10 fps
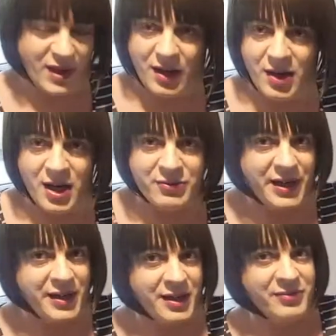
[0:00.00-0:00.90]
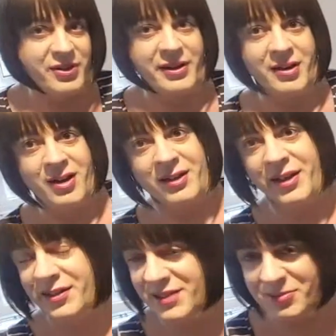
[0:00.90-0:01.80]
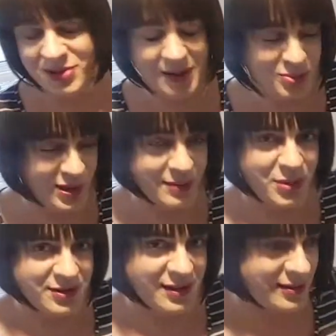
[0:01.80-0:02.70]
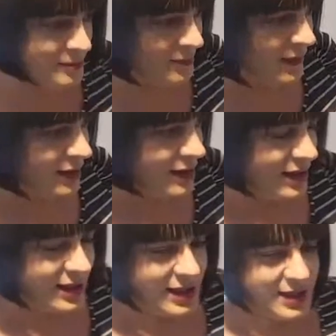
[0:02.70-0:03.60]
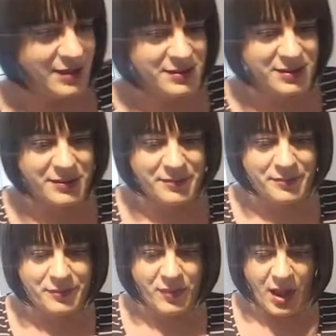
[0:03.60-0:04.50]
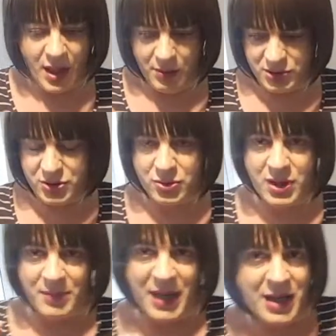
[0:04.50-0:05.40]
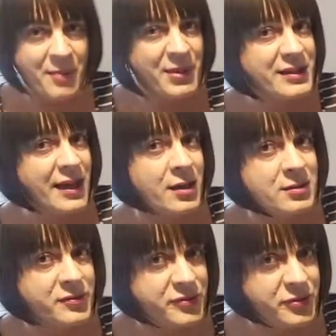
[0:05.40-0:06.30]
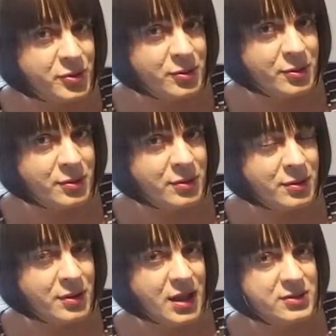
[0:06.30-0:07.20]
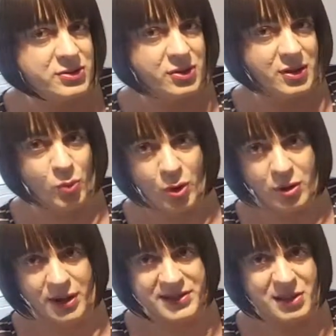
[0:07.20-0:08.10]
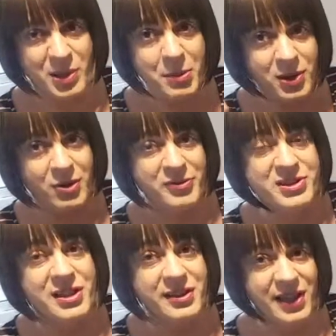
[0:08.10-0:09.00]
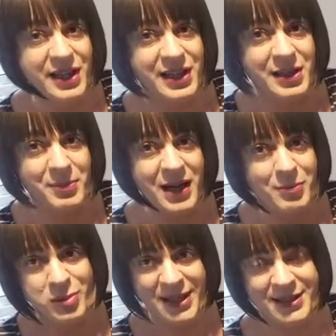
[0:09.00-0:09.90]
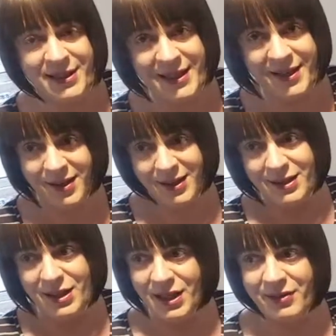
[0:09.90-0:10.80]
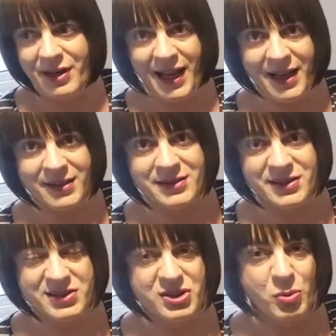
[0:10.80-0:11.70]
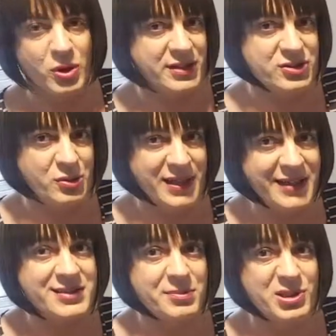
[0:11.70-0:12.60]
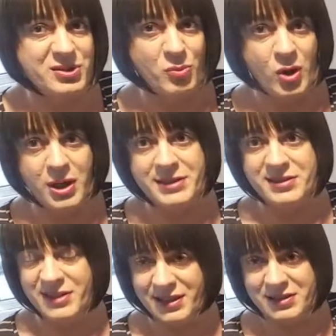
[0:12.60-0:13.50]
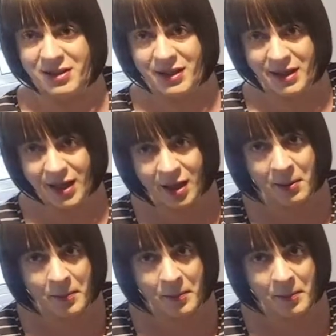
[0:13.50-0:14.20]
I rate him very highly. He's absolutely a brilliant modeller, and he was talking about coming down for doing warnings. So people are obviously thinking about and planning their year ahead as to what they're doing exhibition wise and things like that.